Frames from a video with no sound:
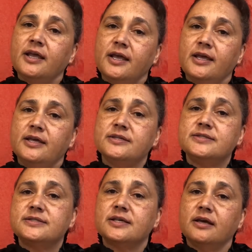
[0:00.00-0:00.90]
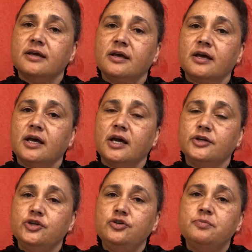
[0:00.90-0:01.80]
is a
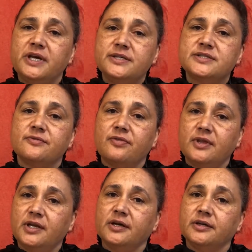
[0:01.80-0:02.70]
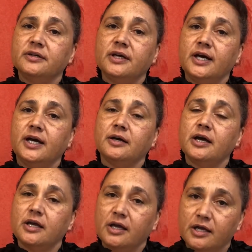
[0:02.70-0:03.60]
new piece of theatre,
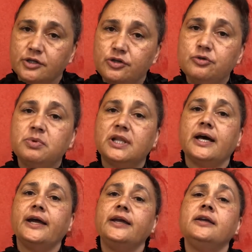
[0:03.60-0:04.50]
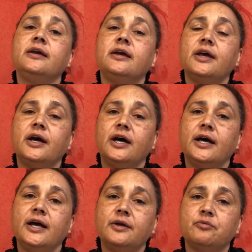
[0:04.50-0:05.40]
a new play,
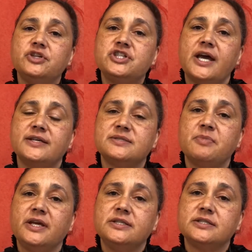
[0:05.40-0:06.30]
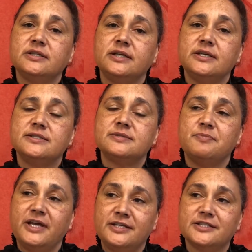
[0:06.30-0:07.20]
which has been is
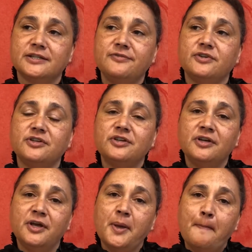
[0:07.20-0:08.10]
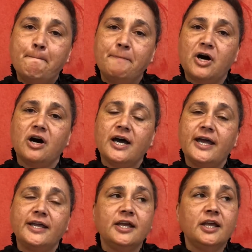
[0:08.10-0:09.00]
being delivered
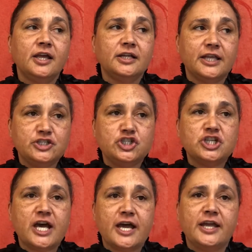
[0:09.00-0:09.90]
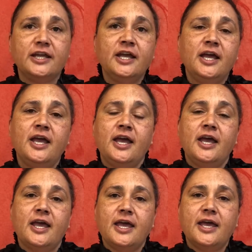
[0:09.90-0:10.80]
by Glenn Shea,
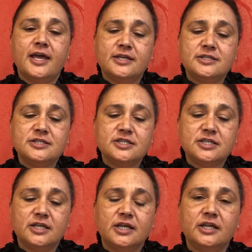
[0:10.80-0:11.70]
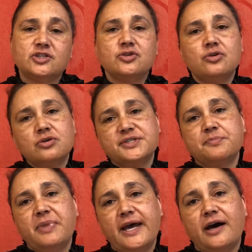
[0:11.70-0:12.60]
and it talks
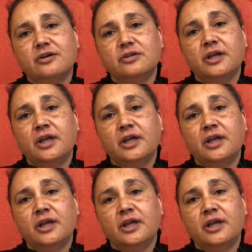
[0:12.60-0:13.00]
about